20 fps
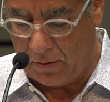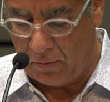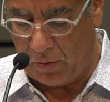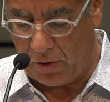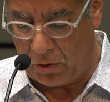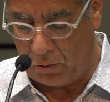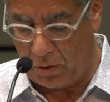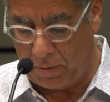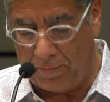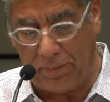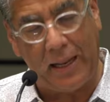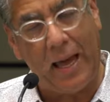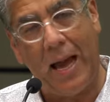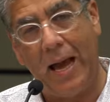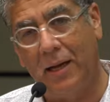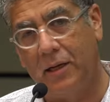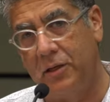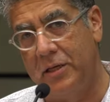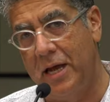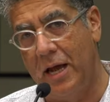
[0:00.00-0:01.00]
Whether we're
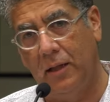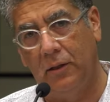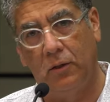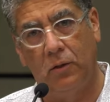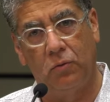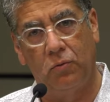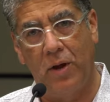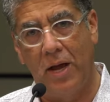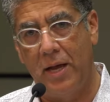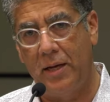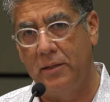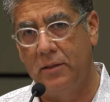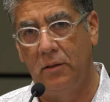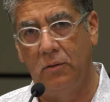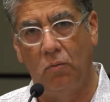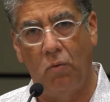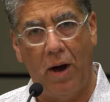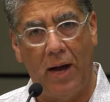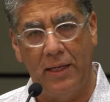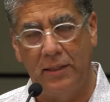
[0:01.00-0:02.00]
black, yellow, red,
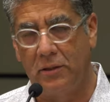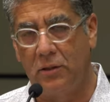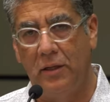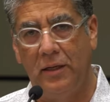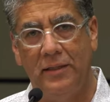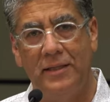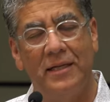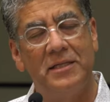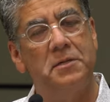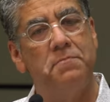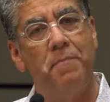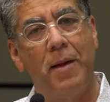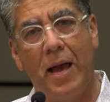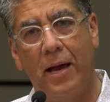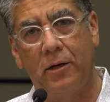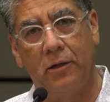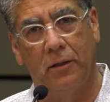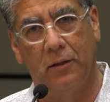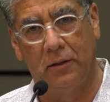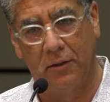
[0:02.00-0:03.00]
white, it doesn't
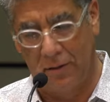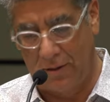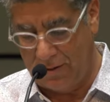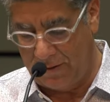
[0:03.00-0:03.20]
matter.